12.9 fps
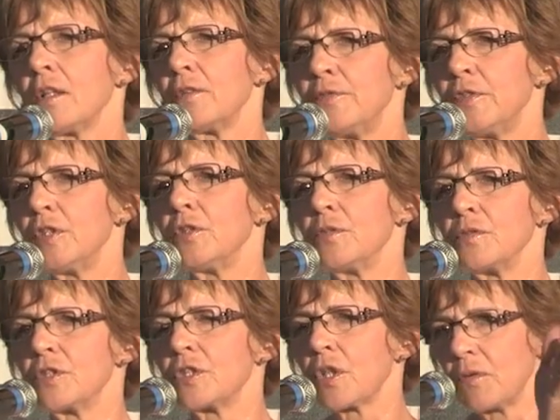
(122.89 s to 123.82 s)
of you.
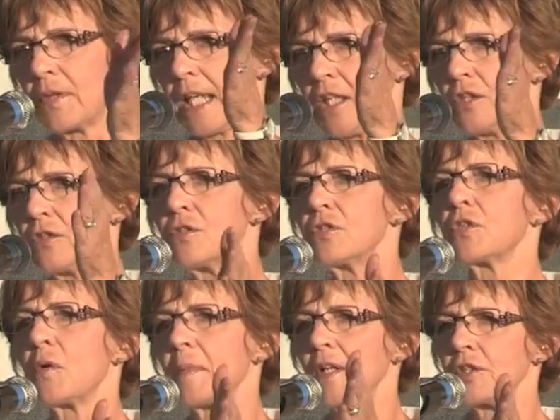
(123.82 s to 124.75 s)
So thank you
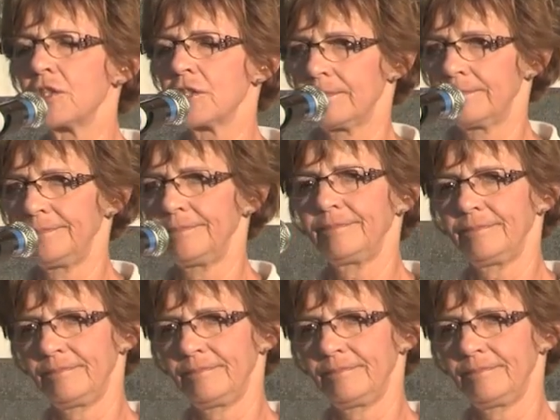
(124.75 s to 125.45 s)
so much.